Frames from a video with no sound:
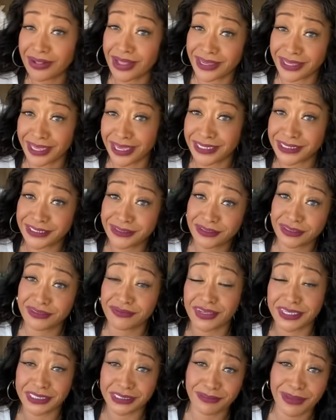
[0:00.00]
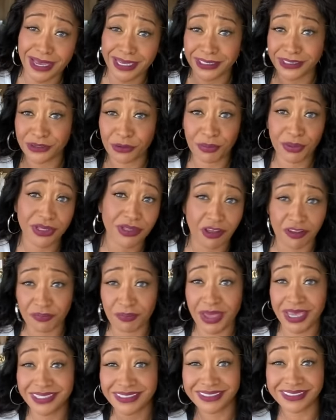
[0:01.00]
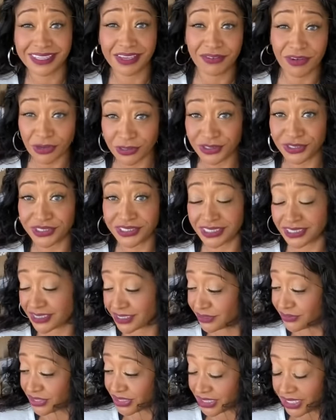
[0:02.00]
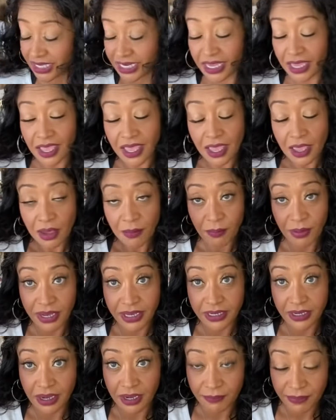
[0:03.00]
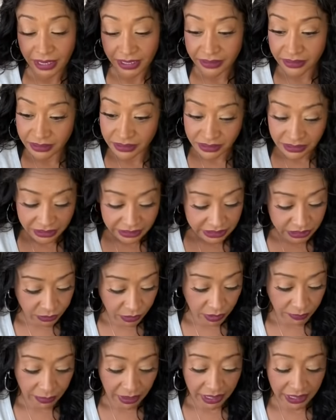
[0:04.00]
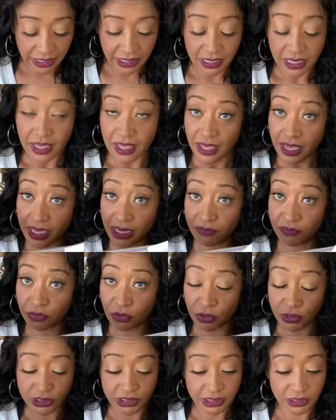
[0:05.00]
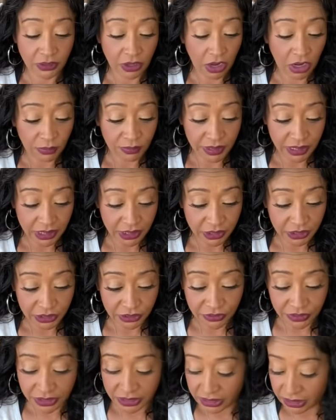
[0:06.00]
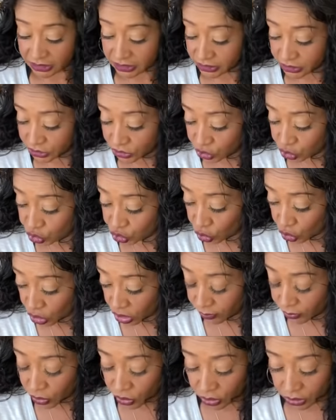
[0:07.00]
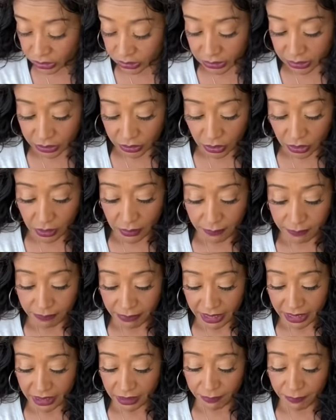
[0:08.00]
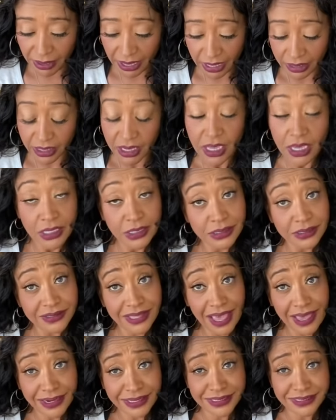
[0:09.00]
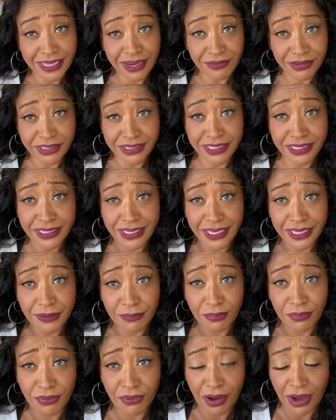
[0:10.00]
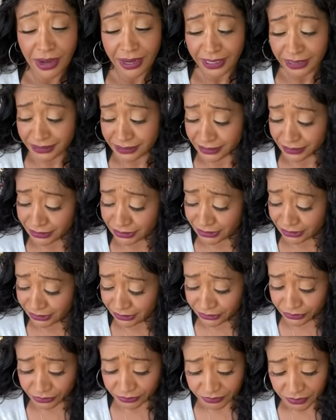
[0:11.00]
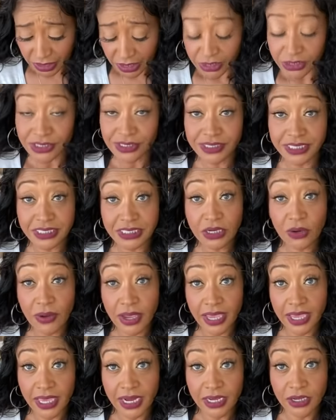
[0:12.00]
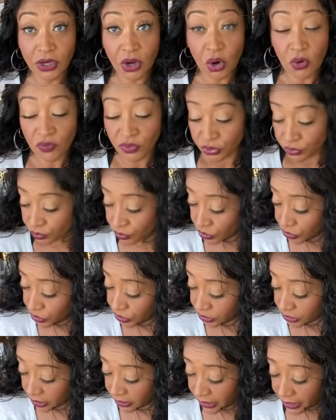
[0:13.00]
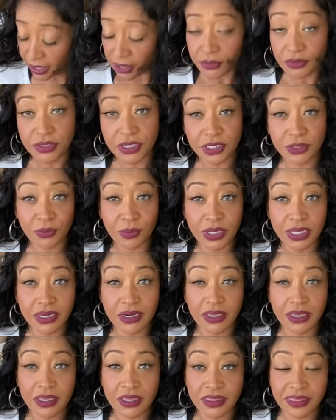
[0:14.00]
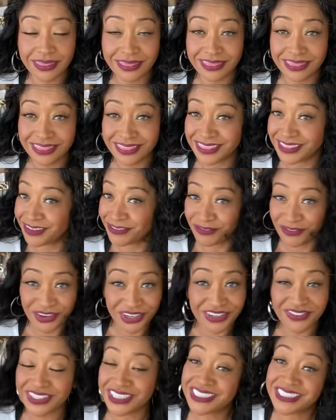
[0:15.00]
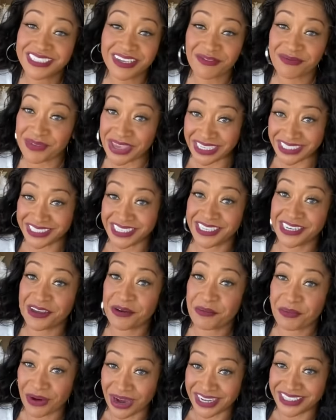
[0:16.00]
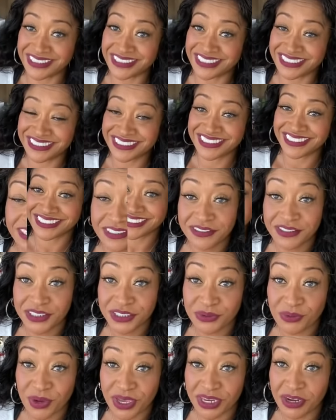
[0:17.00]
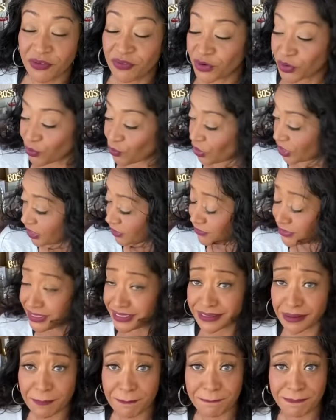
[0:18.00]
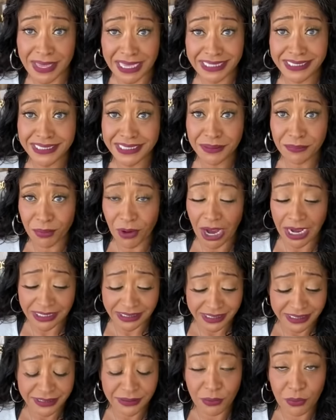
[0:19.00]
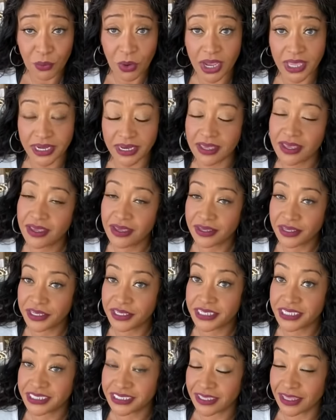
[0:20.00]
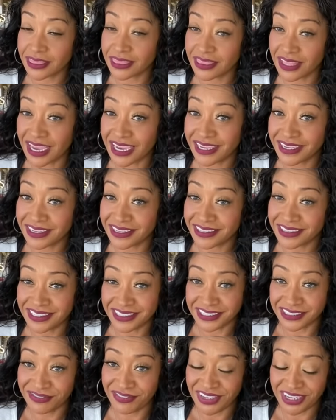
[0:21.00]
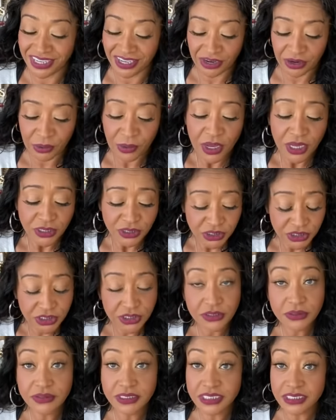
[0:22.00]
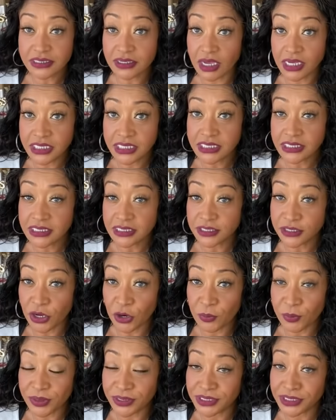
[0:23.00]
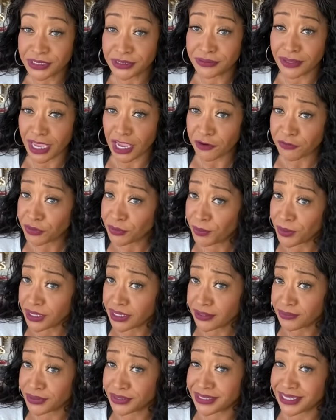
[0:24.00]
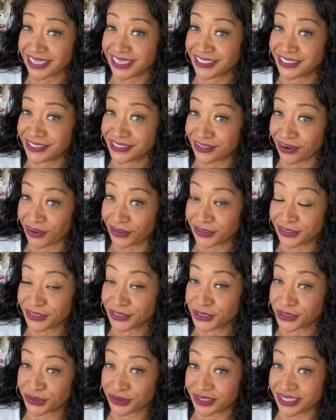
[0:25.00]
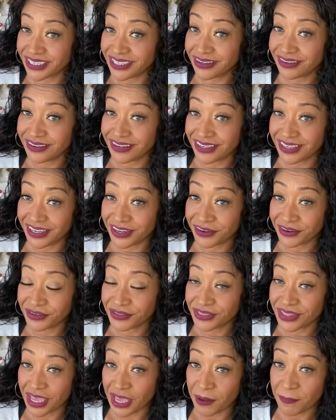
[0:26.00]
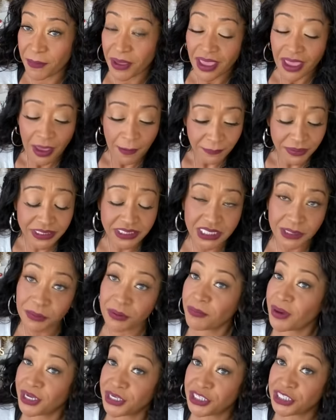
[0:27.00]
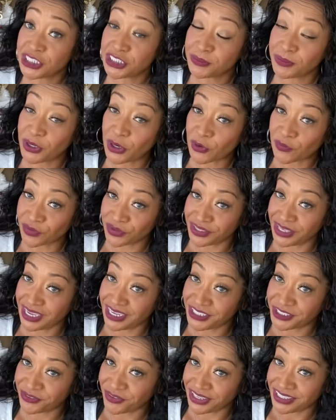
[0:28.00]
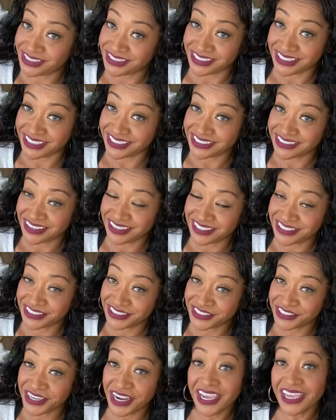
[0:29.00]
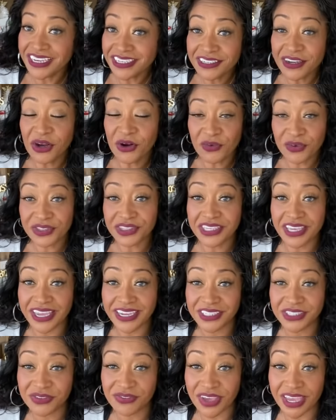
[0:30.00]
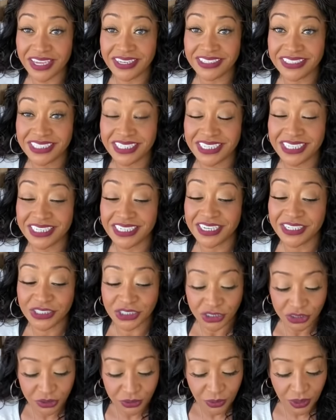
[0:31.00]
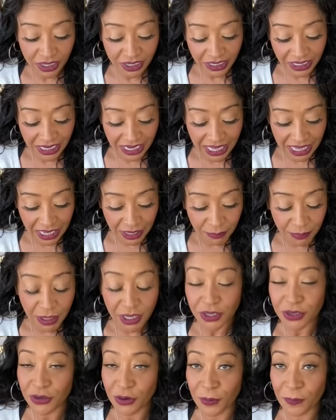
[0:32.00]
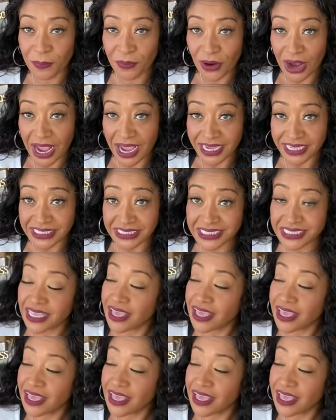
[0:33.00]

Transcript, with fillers: I can't use face masks or peel off masks because I have ultra sensitive skin, but Amanda does swear by it. And of course, it'll all be included in this adorable little makeup bag. So that is everything in prize two. So let's go ahead and go over the rules on how you can win one of these amazing prizes. To enter to win for one of these amazing prizes, one, you need to like this video. Two, this contest is open to everybody with a Dollar Tree near them. Please keep in mind you need to be over the age of 18 to enter and over the age of 18 to claim your prize.